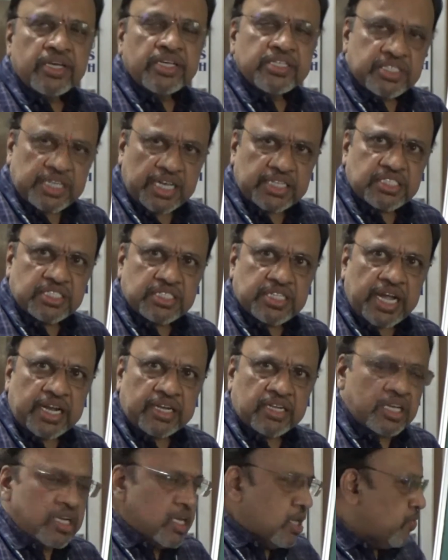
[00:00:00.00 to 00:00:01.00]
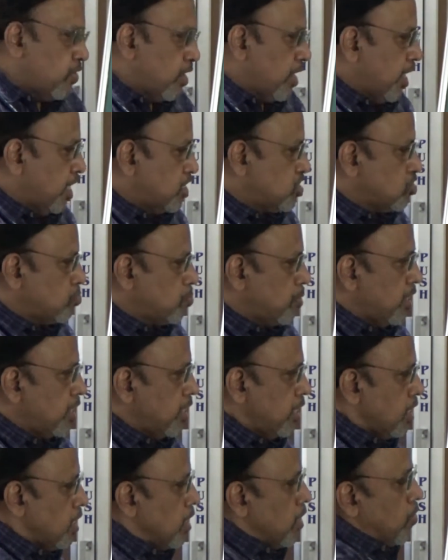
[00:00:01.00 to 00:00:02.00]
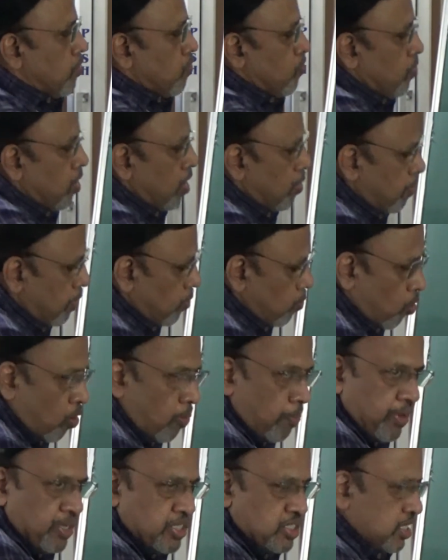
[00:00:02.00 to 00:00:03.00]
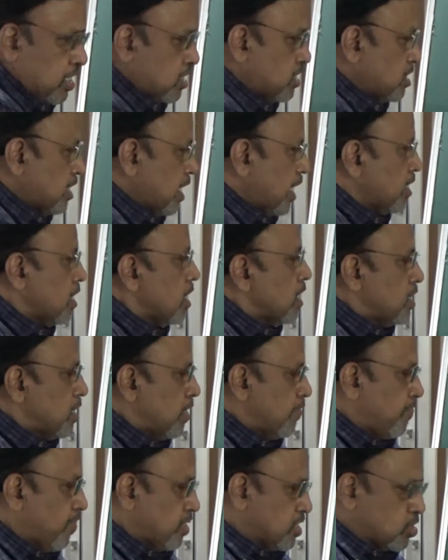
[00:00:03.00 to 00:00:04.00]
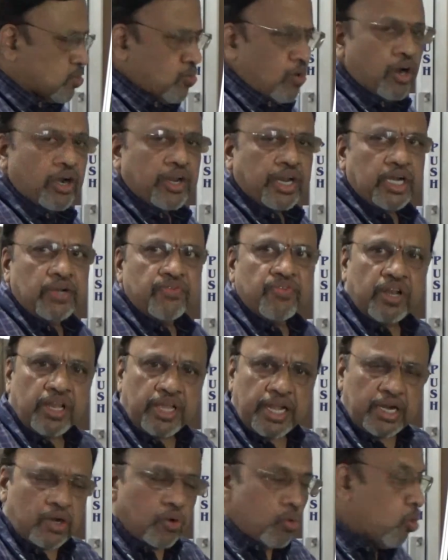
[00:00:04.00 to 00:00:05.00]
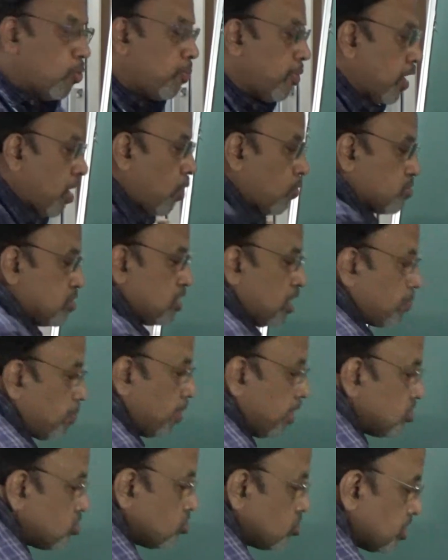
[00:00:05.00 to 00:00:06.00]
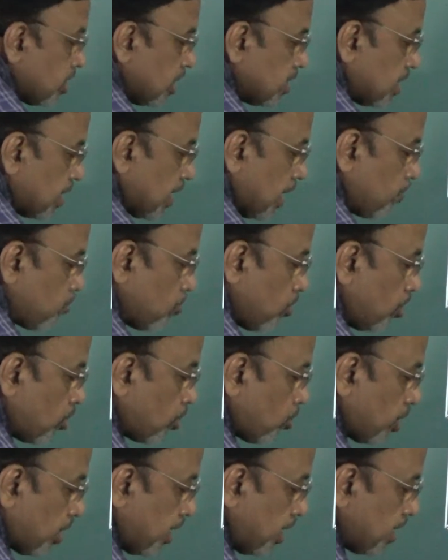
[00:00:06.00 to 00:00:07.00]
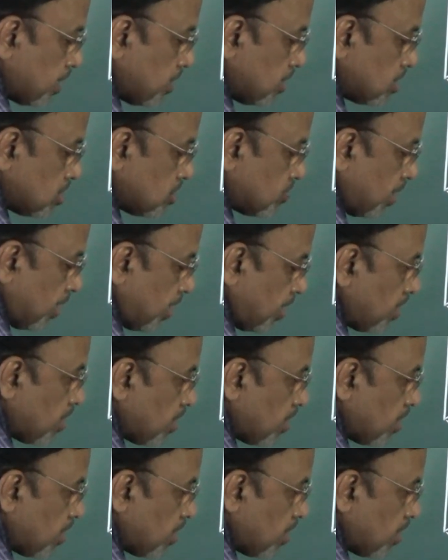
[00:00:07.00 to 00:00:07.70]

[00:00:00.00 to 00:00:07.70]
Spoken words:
such that your HP will be open such that the first quadrant will get open out. That means you say that I am going to rotate in this way.